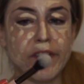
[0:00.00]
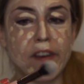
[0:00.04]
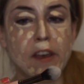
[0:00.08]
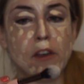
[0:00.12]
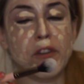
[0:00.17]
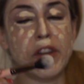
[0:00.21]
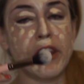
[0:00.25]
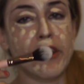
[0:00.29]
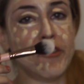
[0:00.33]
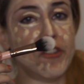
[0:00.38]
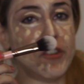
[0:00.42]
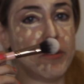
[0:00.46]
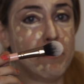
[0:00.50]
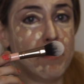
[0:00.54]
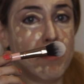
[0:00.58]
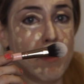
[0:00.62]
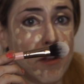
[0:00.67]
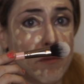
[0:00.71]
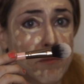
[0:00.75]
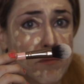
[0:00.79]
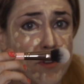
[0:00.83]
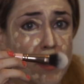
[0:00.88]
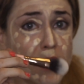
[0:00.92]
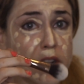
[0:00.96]
Foundation
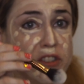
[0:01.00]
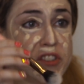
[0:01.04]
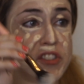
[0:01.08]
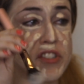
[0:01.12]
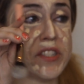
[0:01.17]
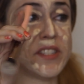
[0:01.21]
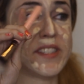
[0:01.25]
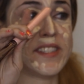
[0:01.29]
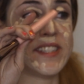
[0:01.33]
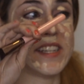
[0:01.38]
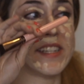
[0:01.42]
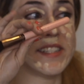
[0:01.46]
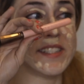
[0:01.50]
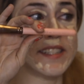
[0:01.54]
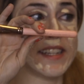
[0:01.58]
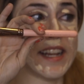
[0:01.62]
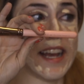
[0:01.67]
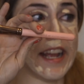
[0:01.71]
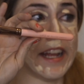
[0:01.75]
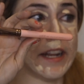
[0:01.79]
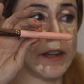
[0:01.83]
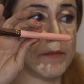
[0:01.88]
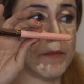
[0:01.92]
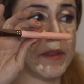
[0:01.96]
brush. This is an
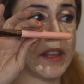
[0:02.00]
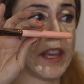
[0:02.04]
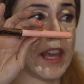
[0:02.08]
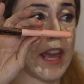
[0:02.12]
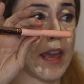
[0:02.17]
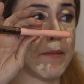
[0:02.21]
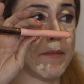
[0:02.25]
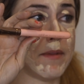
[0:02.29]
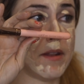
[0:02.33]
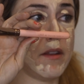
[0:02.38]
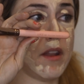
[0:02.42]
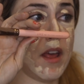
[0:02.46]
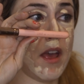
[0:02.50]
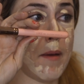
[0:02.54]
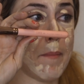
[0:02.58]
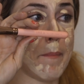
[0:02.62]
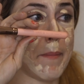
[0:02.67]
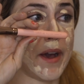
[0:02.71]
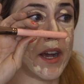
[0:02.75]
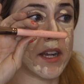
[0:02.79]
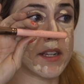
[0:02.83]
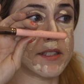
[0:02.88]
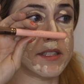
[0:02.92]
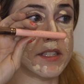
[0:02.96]
item that came in
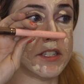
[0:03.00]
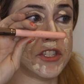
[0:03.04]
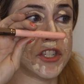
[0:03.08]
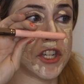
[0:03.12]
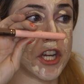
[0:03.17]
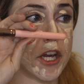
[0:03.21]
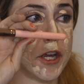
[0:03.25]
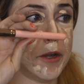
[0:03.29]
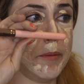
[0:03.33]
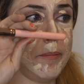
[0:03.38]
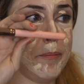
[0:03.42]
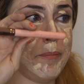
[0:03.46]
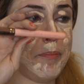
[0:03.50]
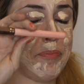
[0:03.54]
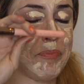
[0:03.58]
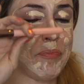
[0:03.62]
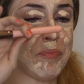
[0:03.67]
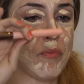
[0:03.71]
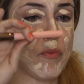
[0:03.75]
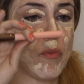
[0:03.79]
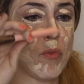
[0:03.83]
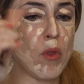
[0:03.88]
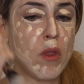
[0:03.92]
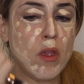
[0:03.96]
Boxycharm.
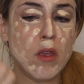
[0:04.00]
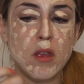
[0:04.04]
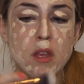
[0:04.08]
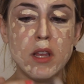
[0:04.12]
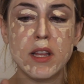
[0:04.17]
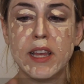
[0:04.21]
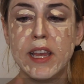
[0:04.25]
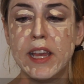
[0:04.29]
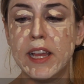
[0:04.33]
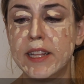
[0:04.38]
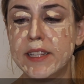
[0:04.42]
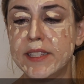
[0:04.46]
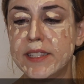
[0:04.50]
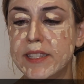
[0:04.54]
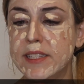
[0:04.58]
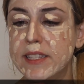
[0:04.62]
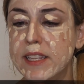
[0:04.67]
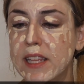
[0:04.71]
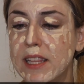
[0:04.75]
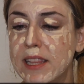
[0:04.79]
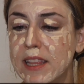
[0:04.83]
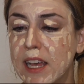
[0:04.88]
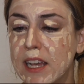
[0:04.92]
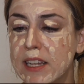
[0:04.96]

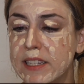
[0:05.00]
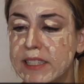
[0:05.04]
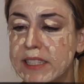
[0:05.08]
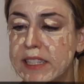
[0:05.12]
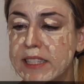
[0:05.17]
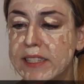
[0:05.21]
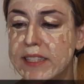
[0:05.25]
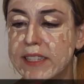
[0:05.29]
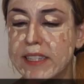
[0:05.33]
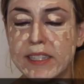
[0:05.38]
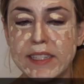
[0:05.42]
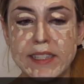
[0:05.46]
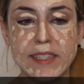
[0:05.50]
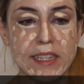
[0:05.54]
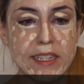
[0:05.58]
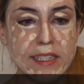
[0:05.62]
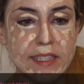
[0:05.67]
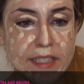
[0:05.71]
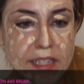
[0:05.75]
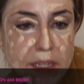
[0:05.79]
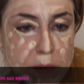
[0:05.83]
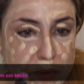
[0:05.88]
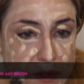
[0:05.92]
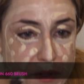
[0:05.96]
It's LUXIE 660